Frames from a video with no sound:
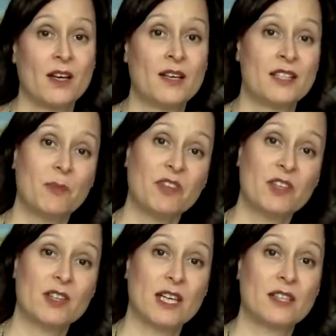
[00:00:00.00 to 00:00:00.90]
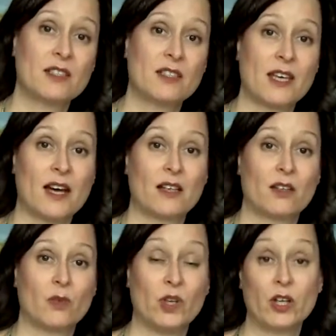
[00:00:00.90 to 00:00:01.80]
Some of the things that
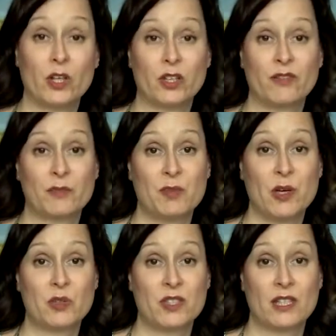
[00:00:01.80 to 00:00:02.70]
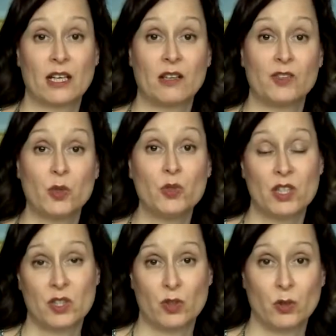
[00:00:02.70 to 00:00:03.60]
we heard from spouses that have used
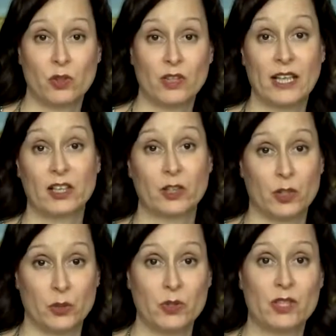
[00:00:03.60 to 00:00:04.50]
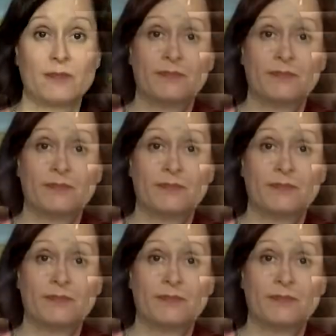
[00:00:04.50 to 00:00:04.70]
the tool include: